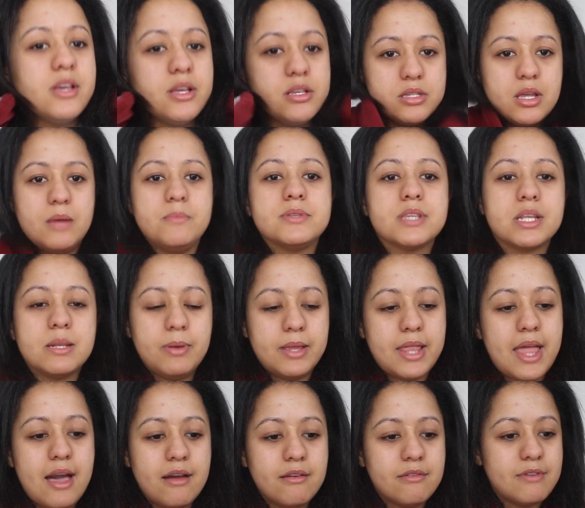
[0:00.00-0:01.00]
So I'm just going to put
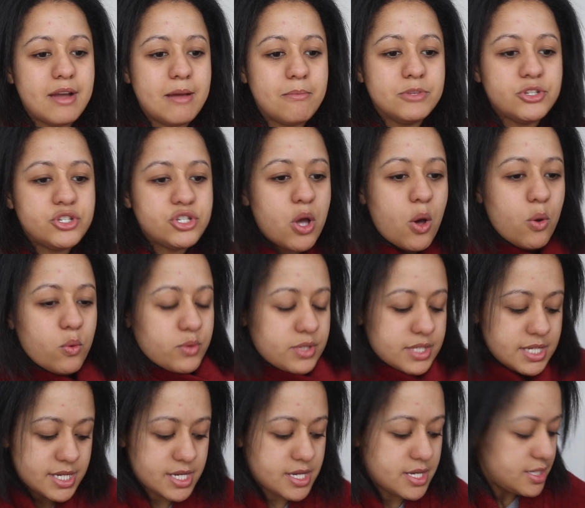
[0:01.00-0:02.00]
that around the
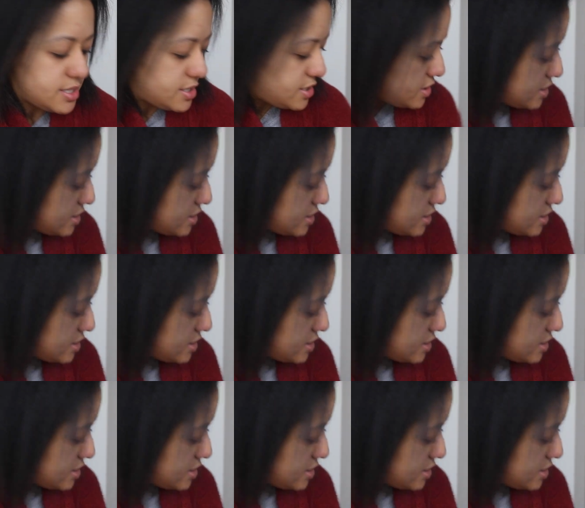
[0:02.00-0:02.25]
shoulders.